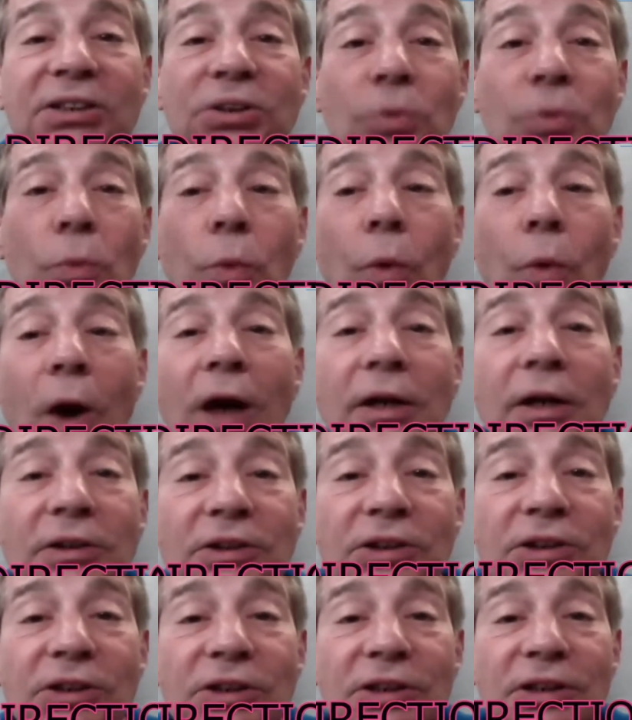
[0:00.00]

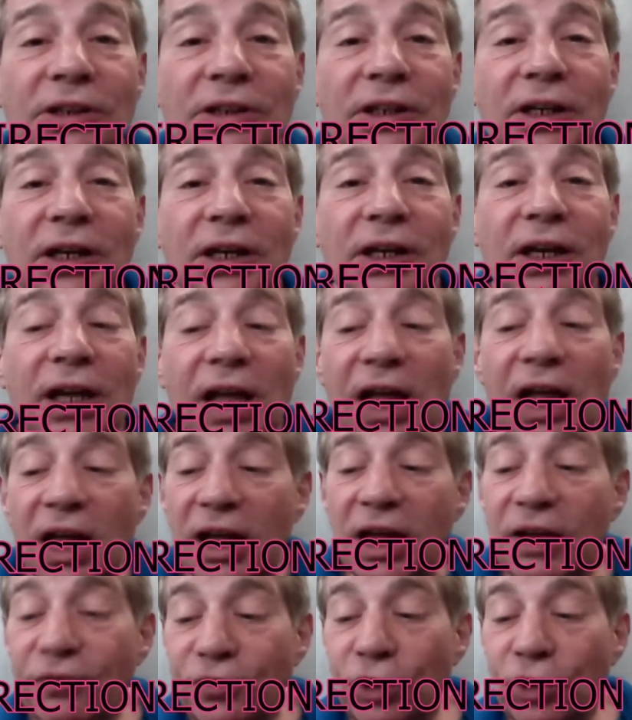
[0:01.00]
wants.
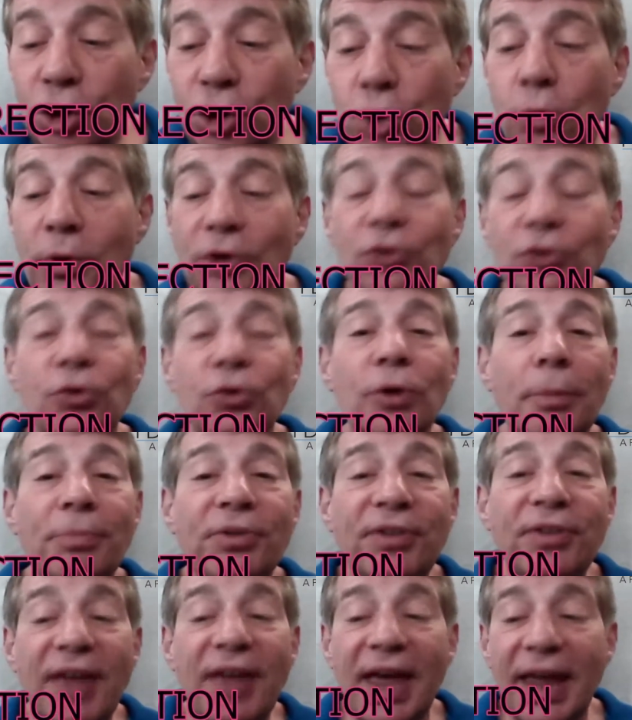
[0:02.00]
If you were to
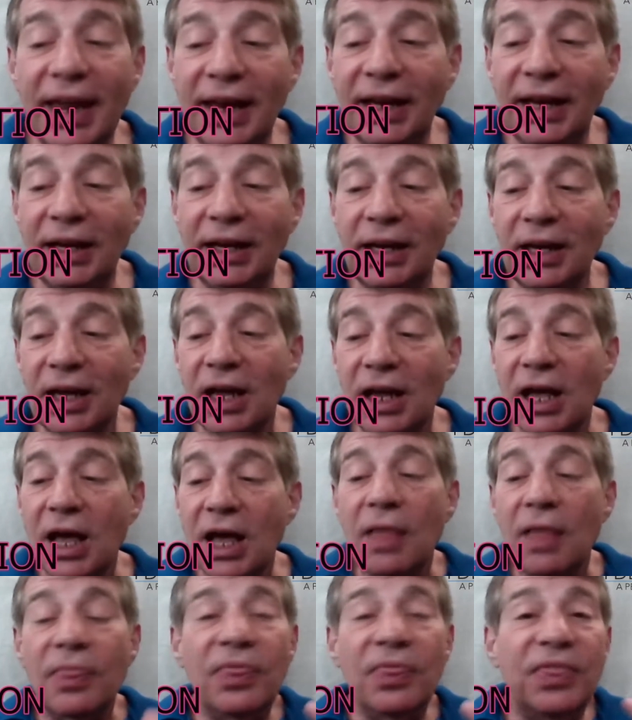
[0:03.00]
obtain
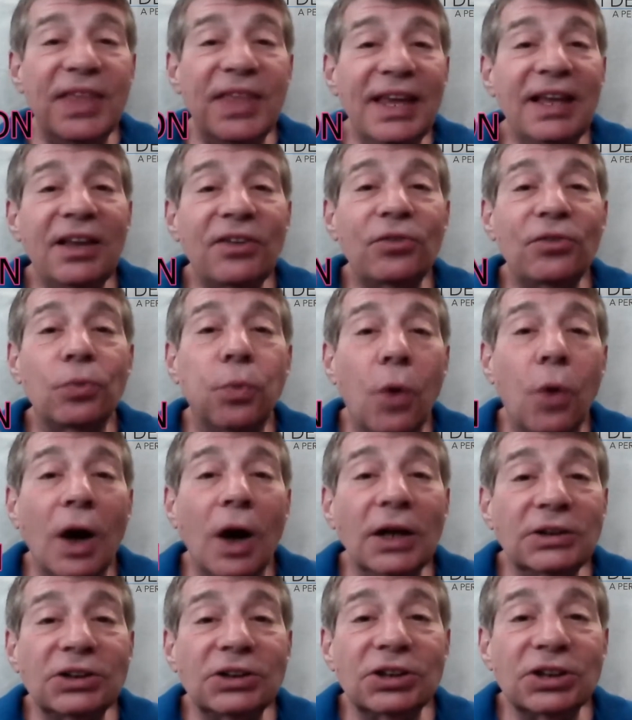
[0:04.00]
these
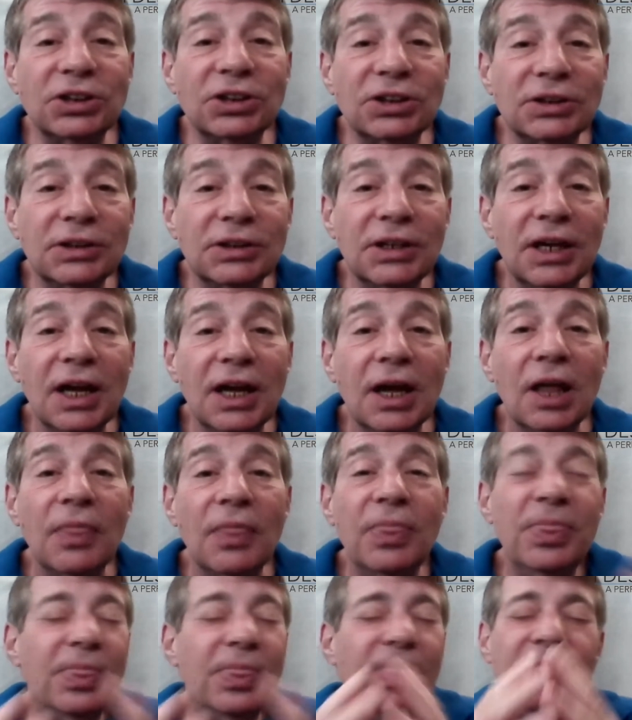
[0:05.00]
wants,
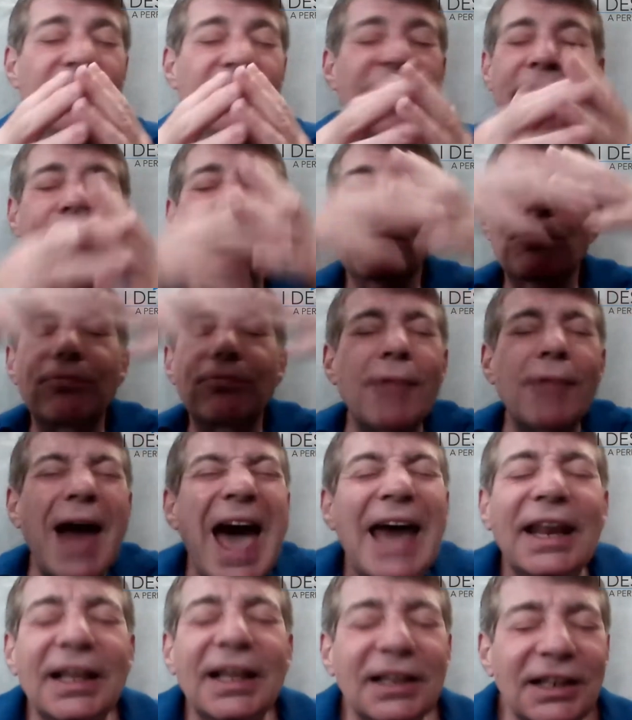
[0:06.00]
they would
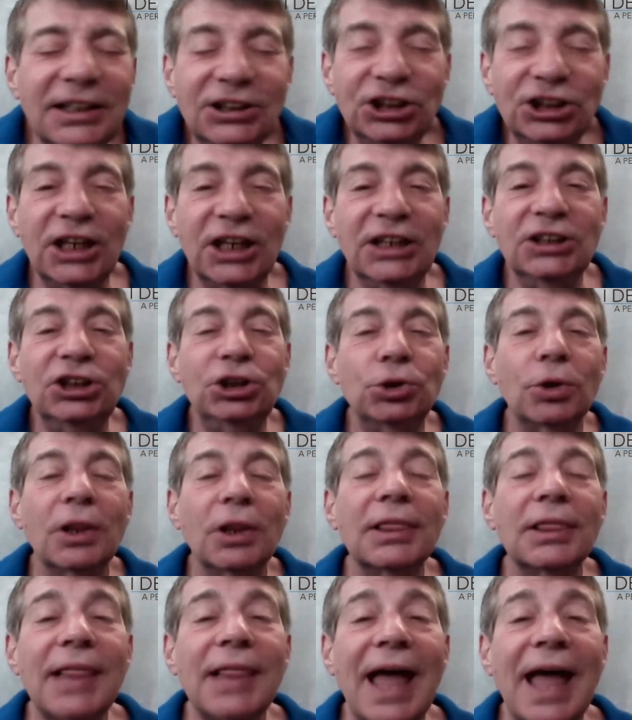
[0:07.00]
radically change your
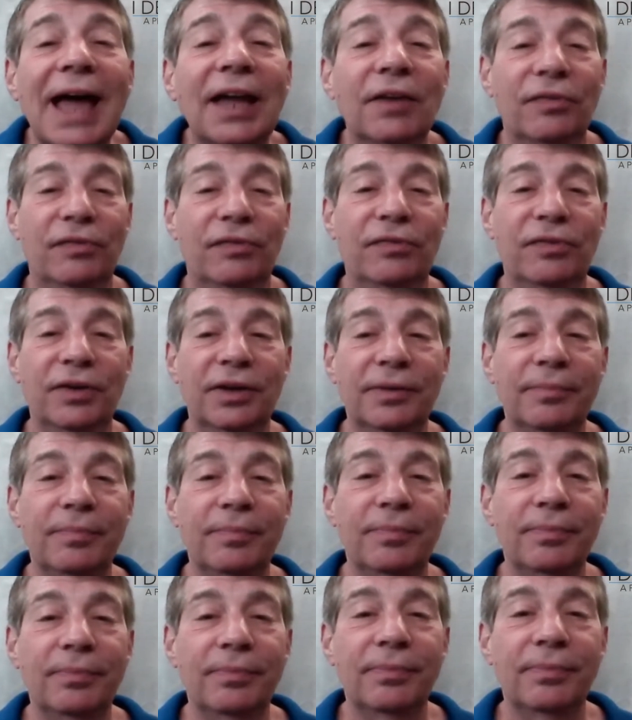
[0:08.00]
life.
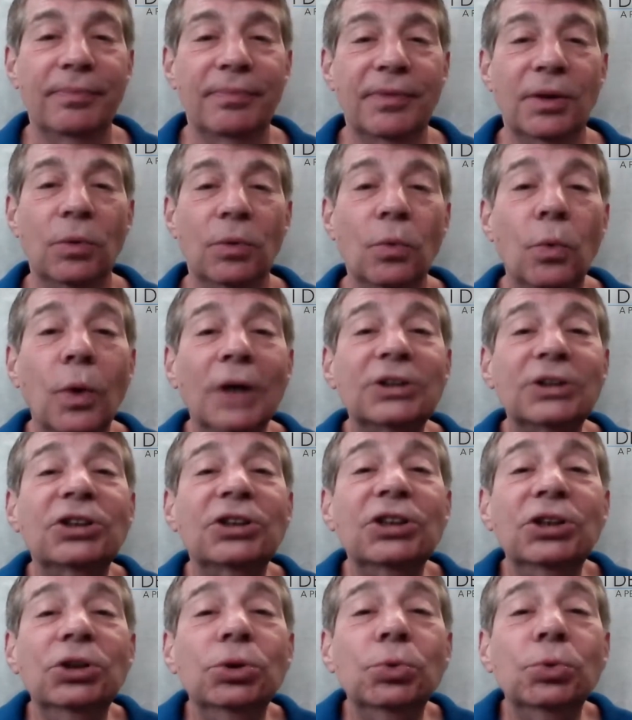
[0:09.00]
What
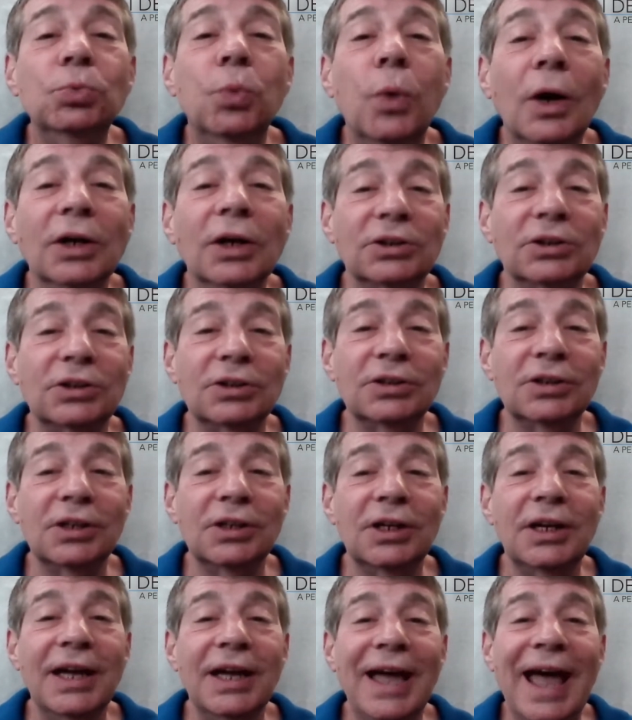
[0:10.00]
do you want
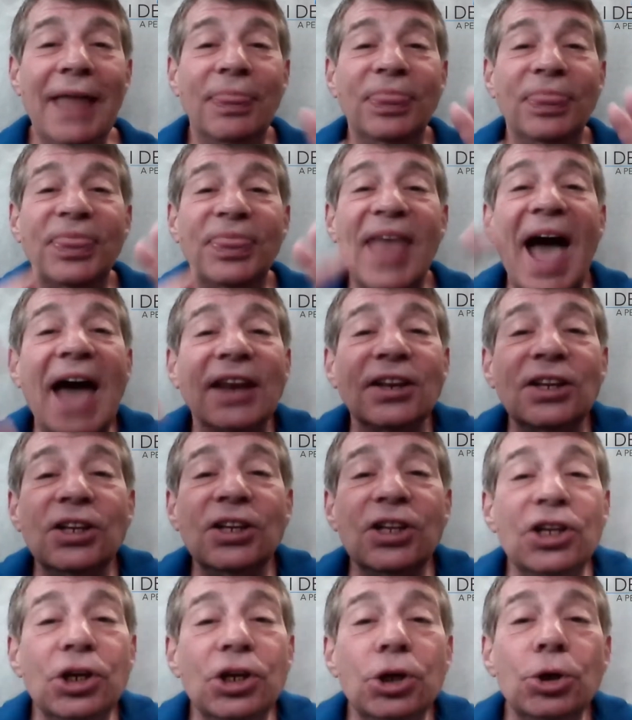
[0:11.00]
at that
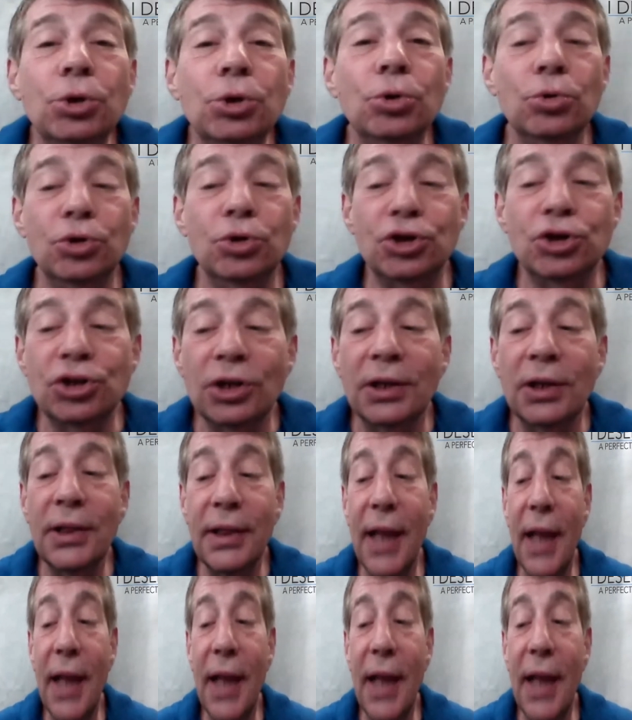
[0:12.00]
huge level?